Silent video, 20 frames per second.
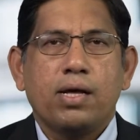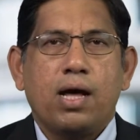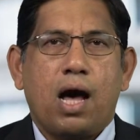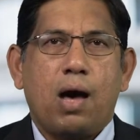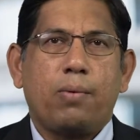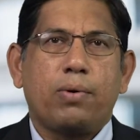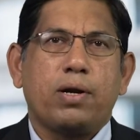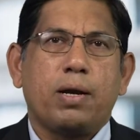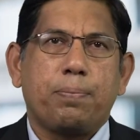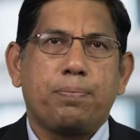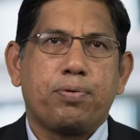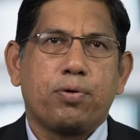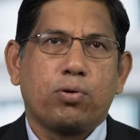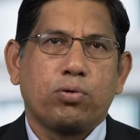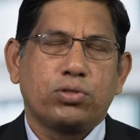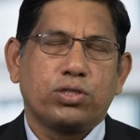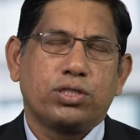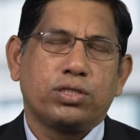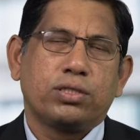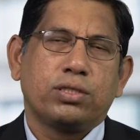Our
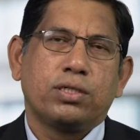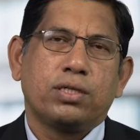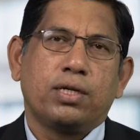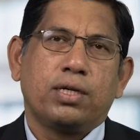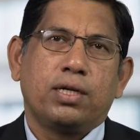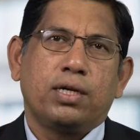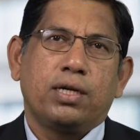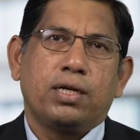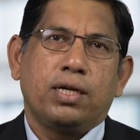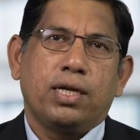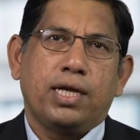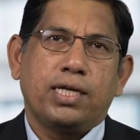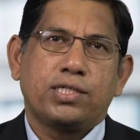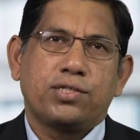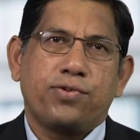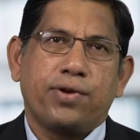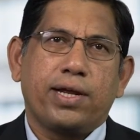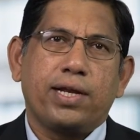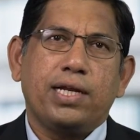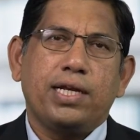approach
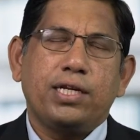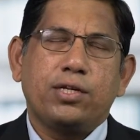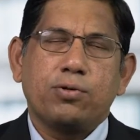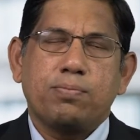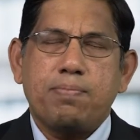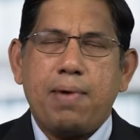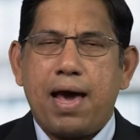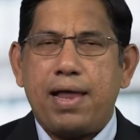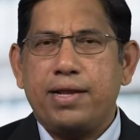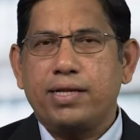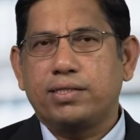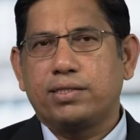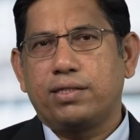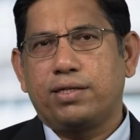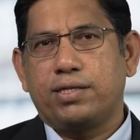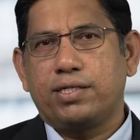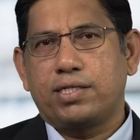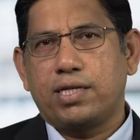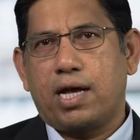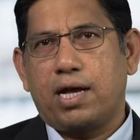is really to manage
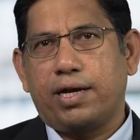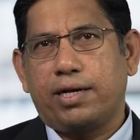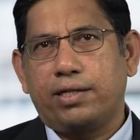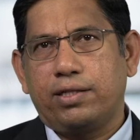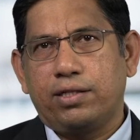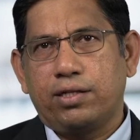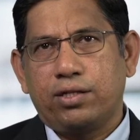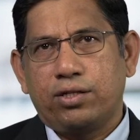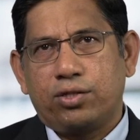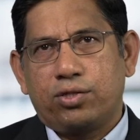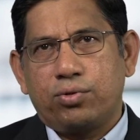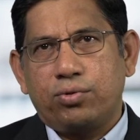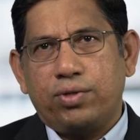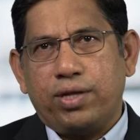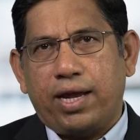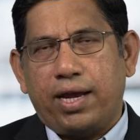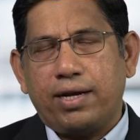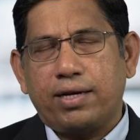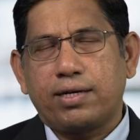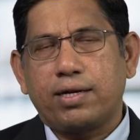the design through
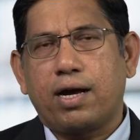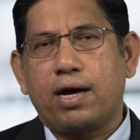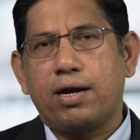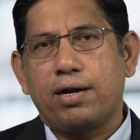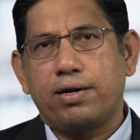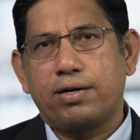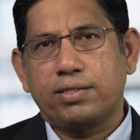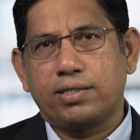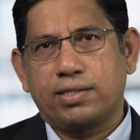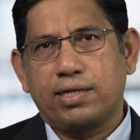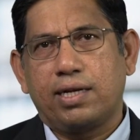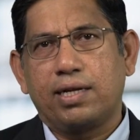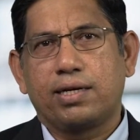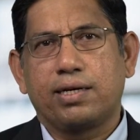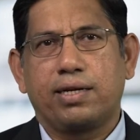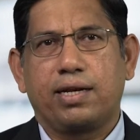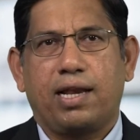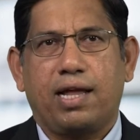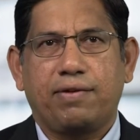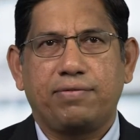the entire
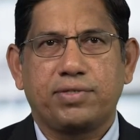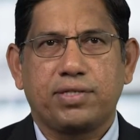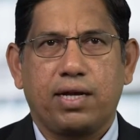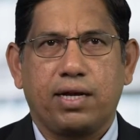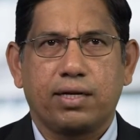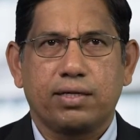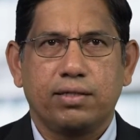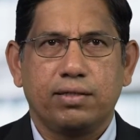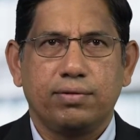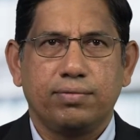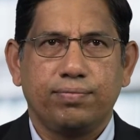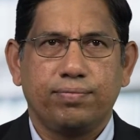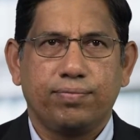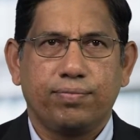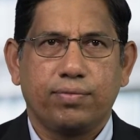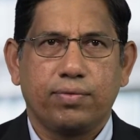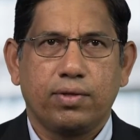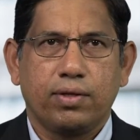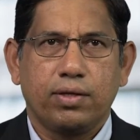silicon lifecycle,